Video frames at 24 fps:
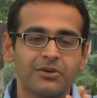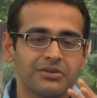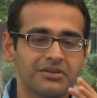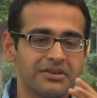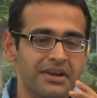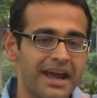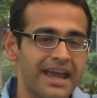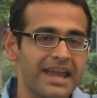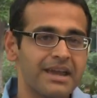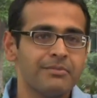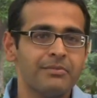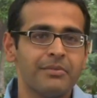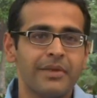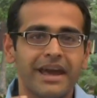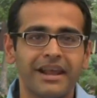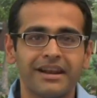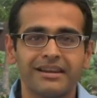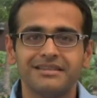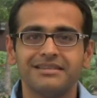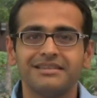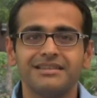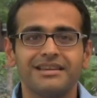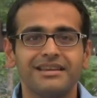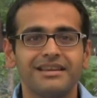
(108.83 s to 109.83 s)
time,
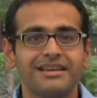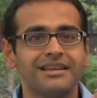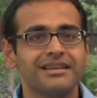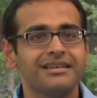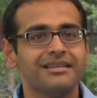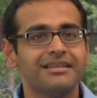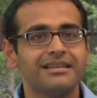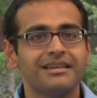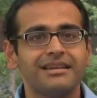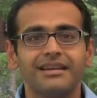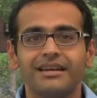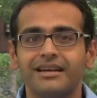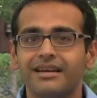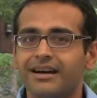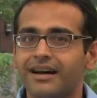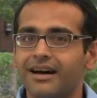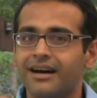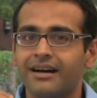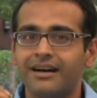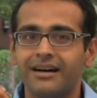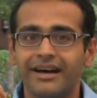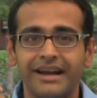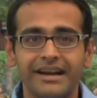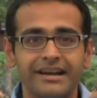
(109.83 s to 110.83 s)
energy,
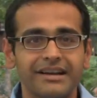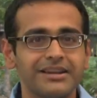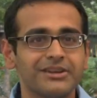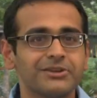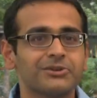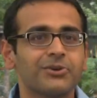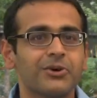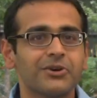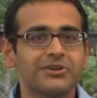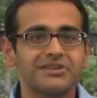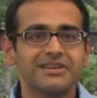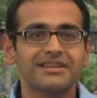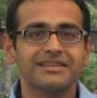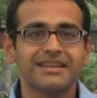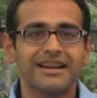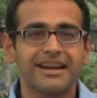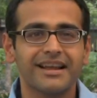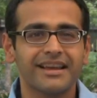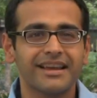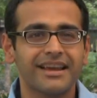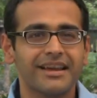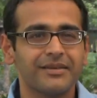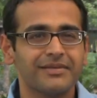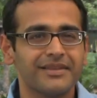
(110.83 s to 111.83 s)
and resources
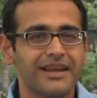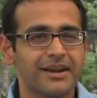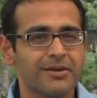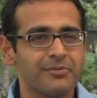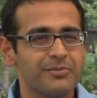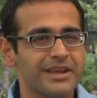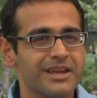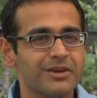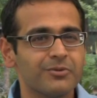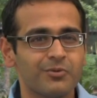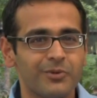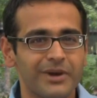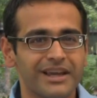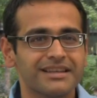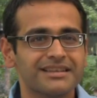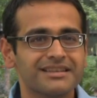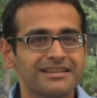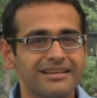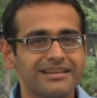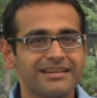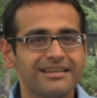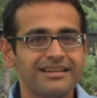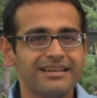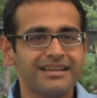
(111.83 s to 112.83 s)
that are being
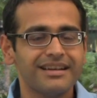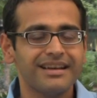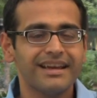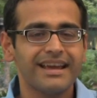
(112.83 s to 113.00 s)
wasted,